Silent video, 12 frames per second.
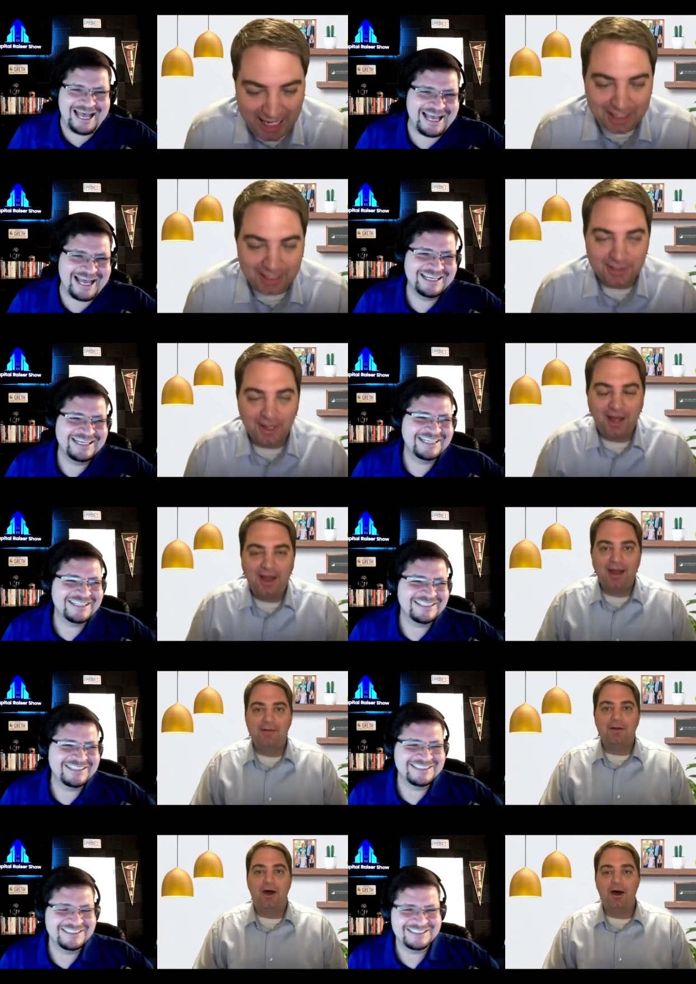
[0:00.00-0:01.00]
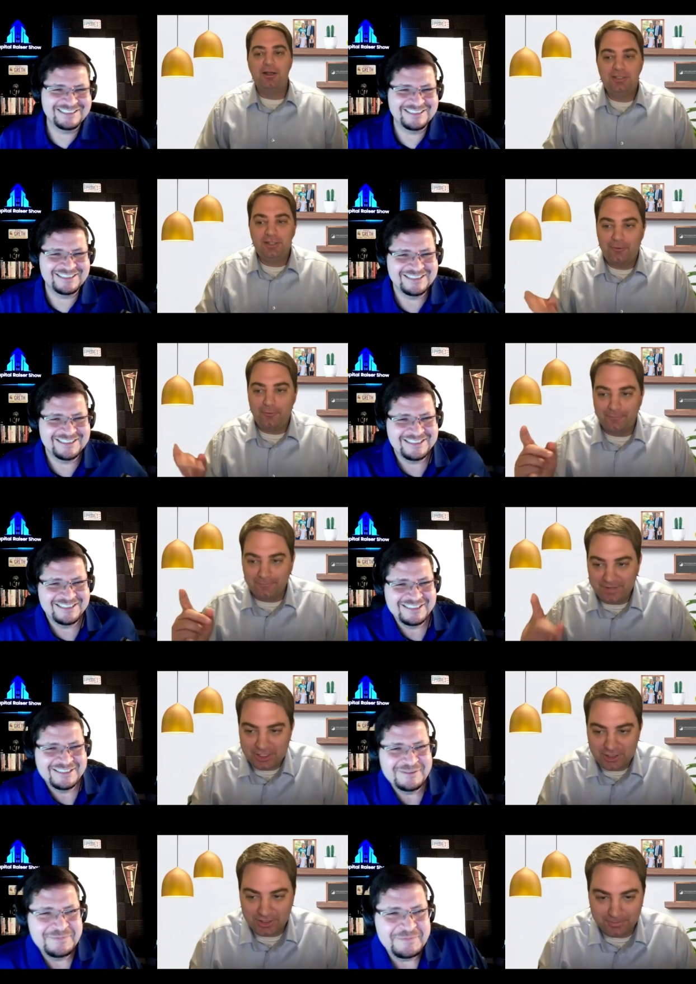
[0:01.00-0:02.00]
Speaker 1: hey, uh, also
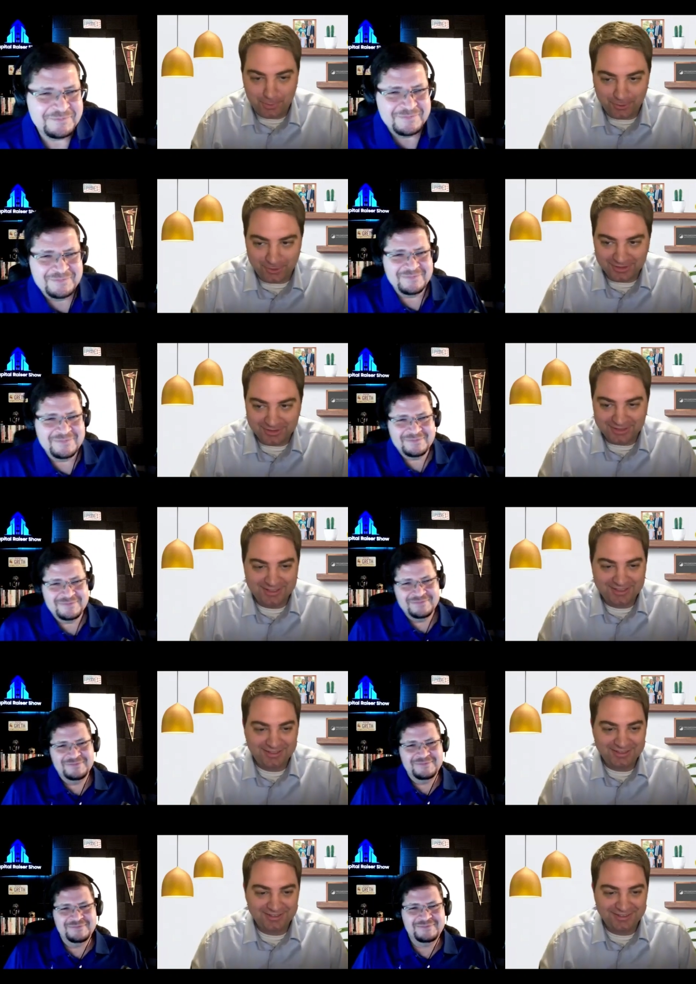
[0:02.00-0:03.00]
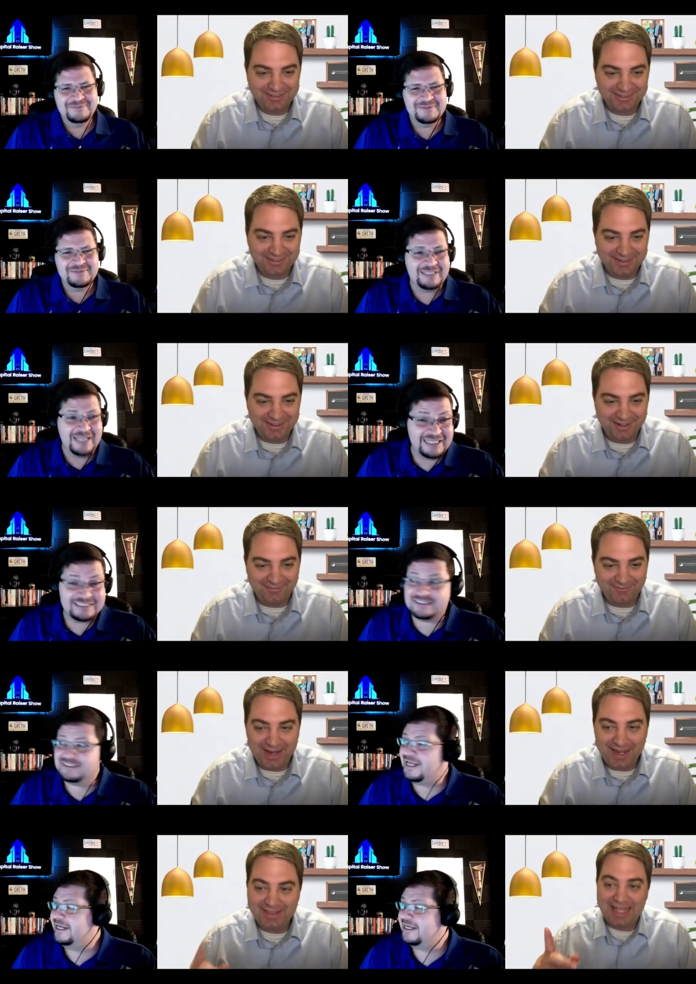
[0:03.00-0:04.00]
vision boards.
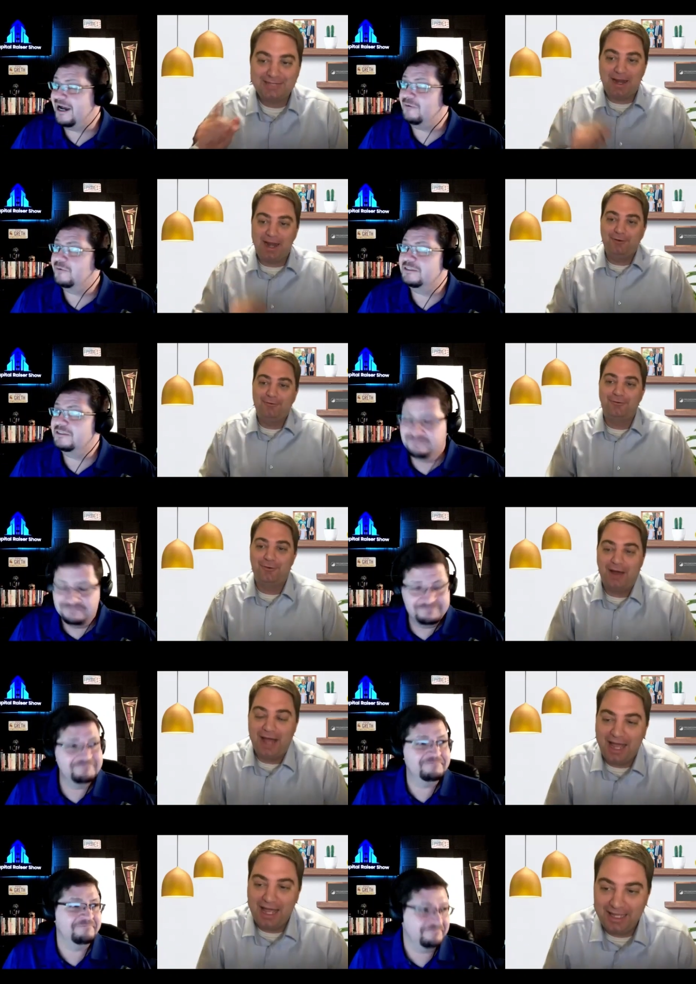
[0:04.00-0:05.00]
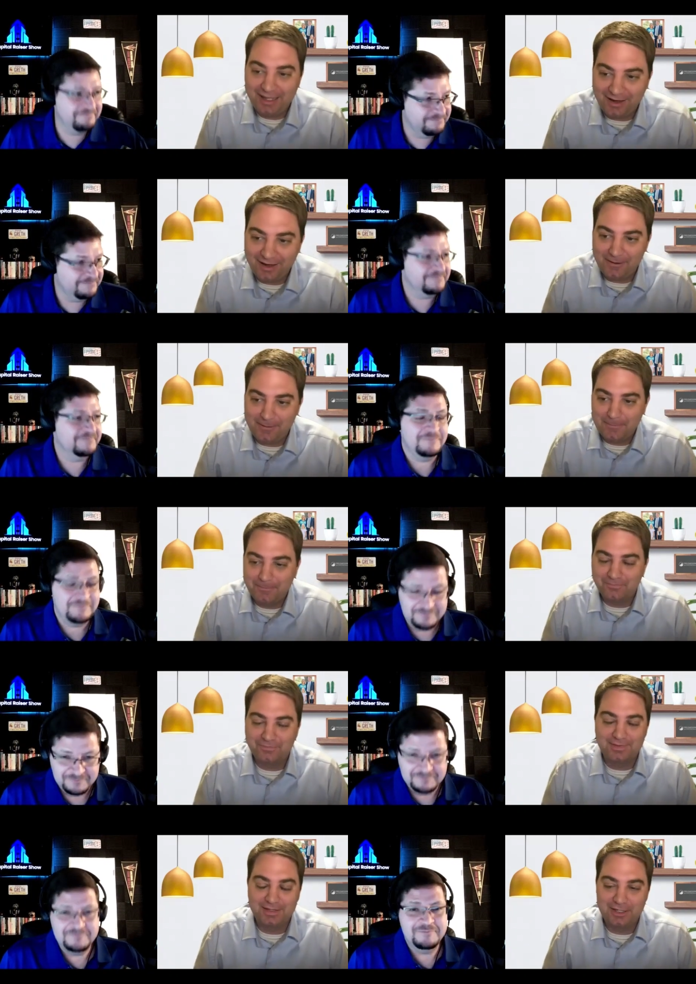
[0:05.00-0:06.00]
Yes. Man, that's one. powerful. I
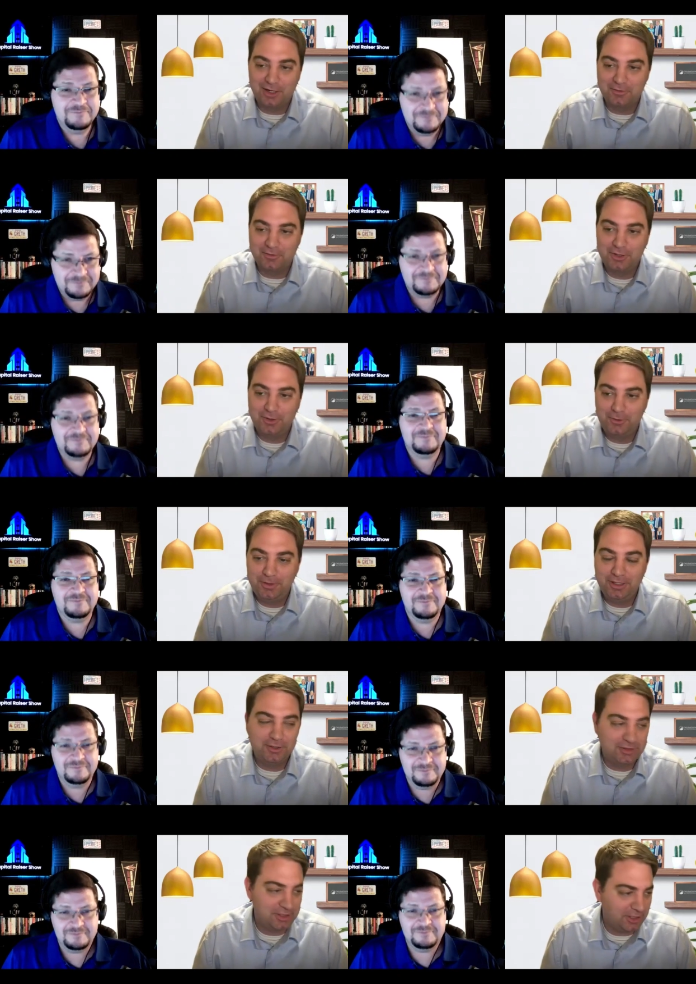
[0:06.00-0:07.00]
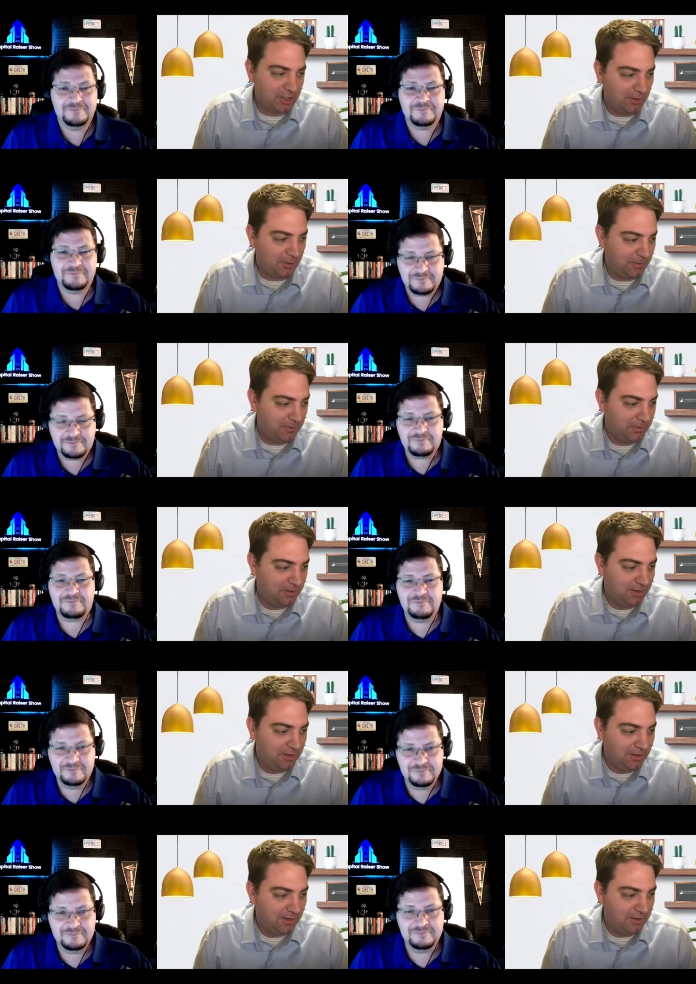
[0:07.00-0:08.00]
um, you know, two years ago
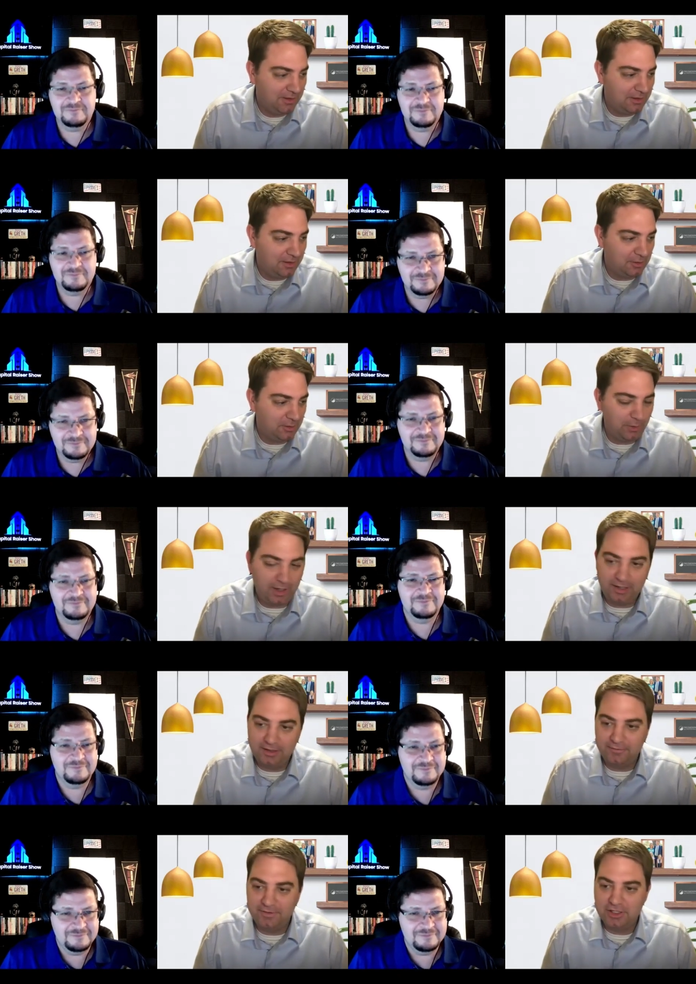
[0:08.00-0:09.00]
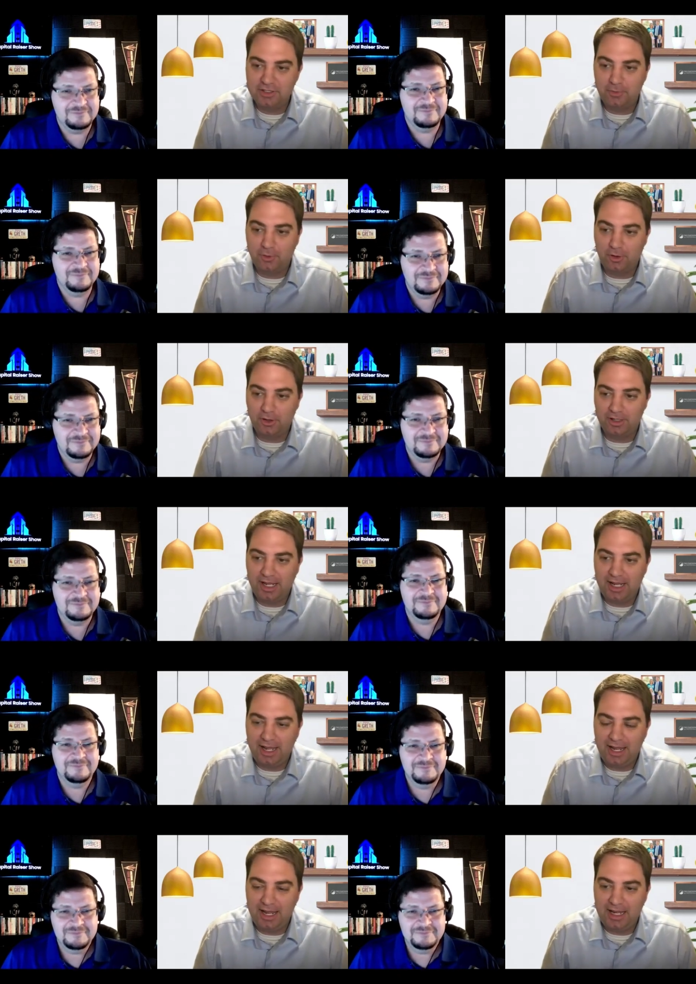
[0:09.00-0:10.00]
created a vision board
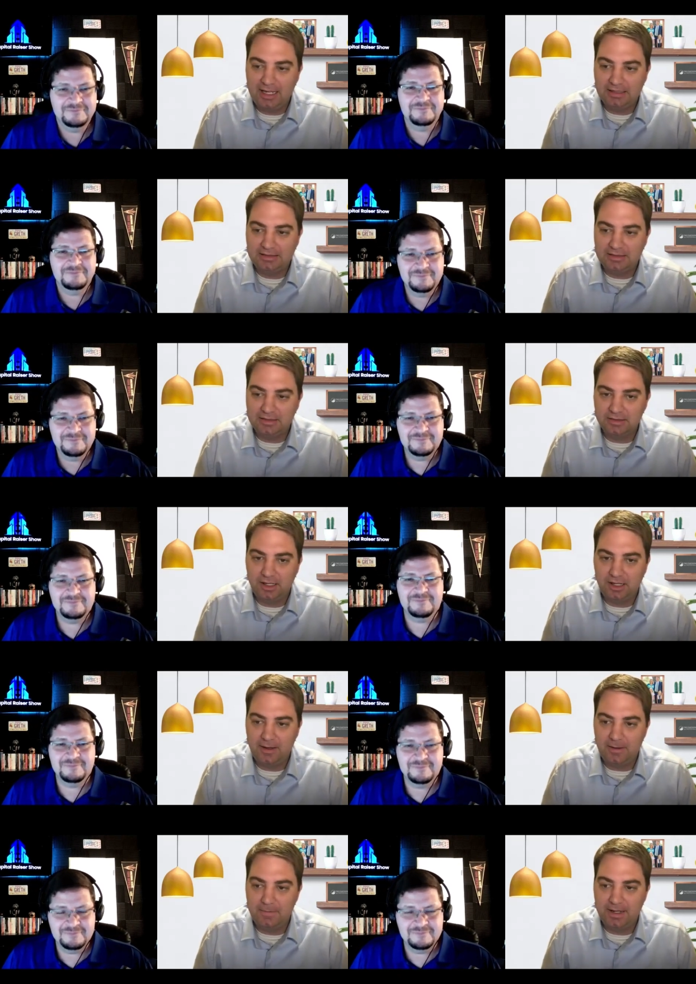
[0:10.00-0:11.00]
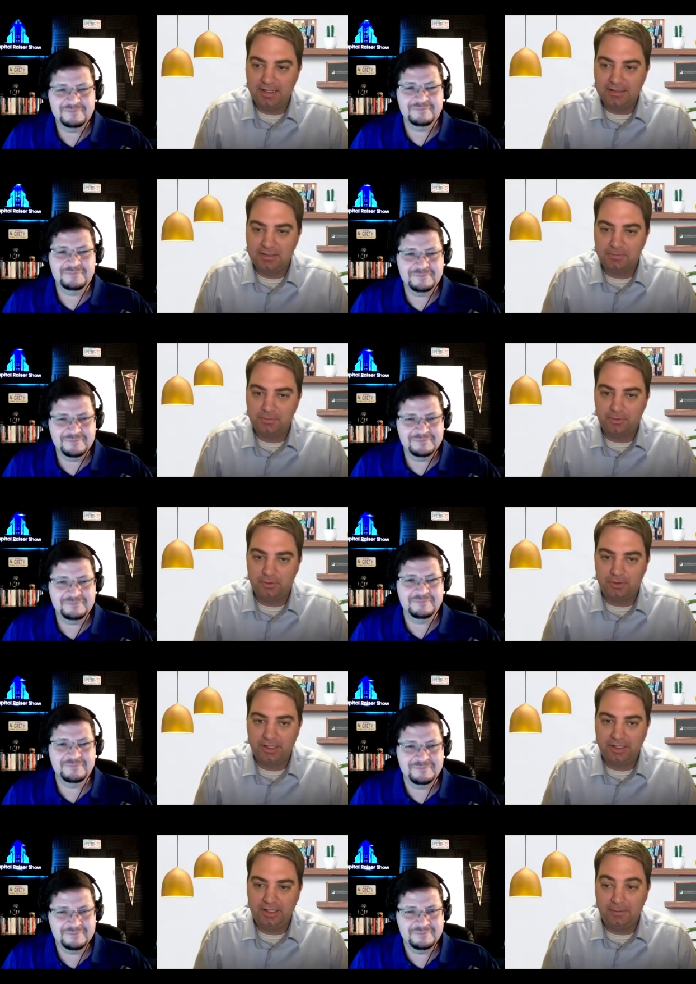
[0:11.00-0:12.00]
and um it's
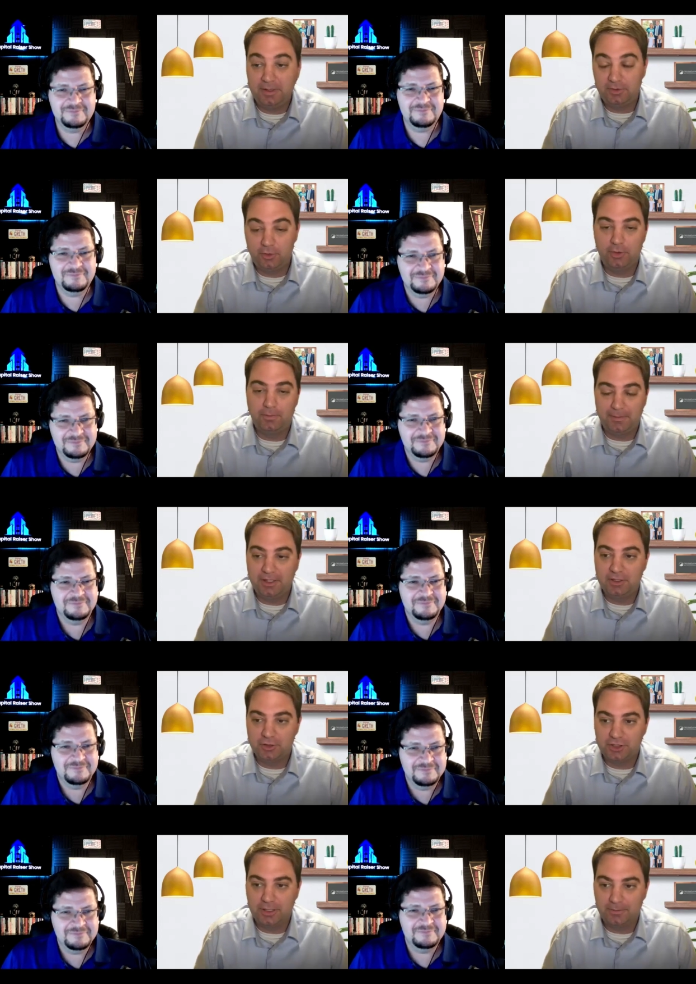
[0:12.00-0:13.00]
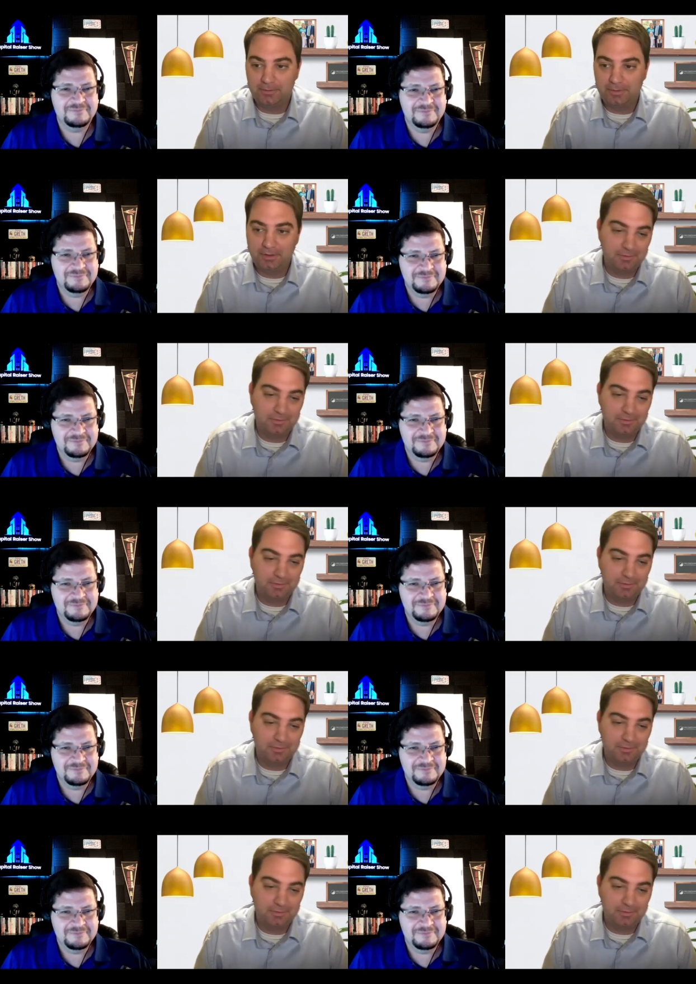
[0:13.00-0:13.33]
pretty I mean, through my mentorship,